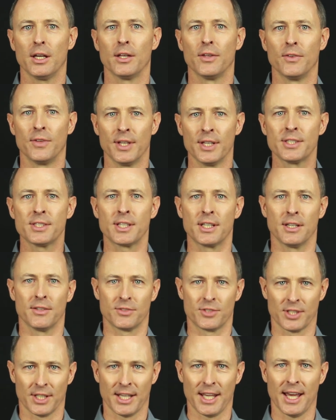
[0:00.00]
This
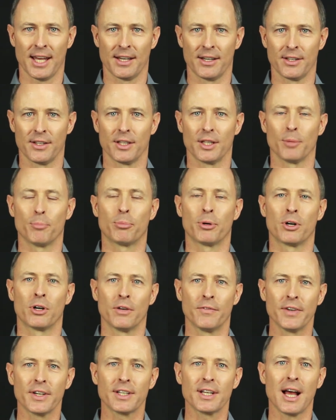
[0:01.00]
gives the candidate the
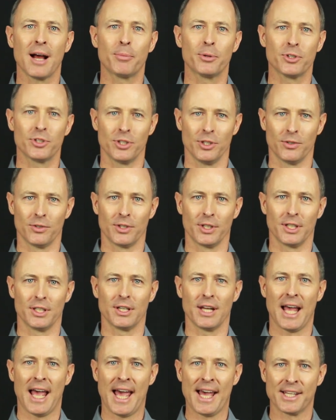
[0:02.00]
perfect opportunity
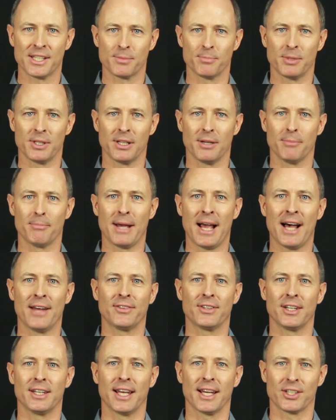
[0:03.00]
to ask me
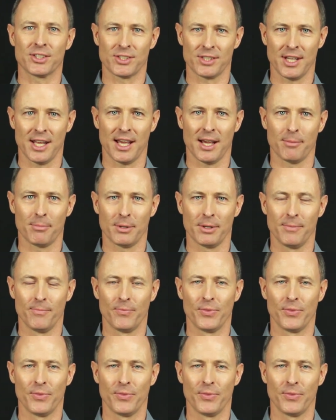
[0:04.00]
about the next step.